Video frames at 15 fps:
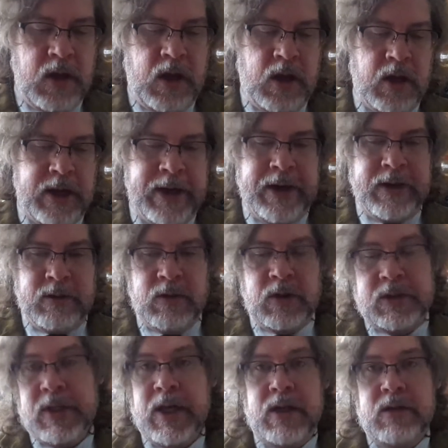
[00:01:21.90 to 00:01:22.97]
I
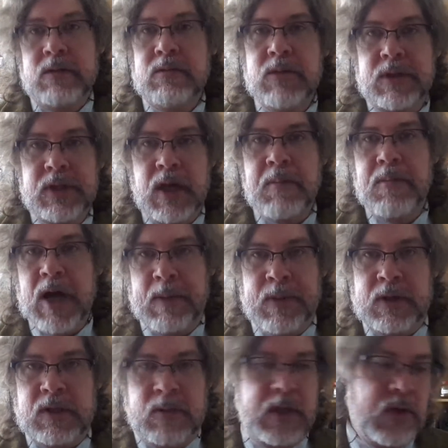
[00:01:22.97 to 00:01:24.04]
looked at the same pipe
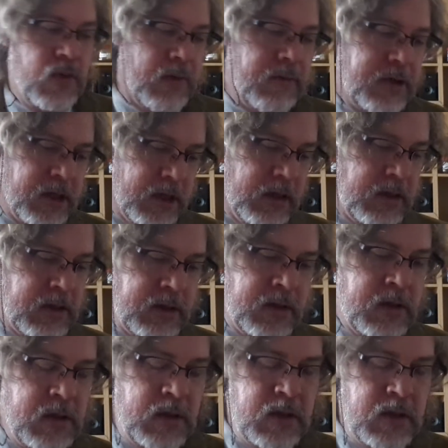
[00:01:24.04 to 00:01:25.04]
on some other websites.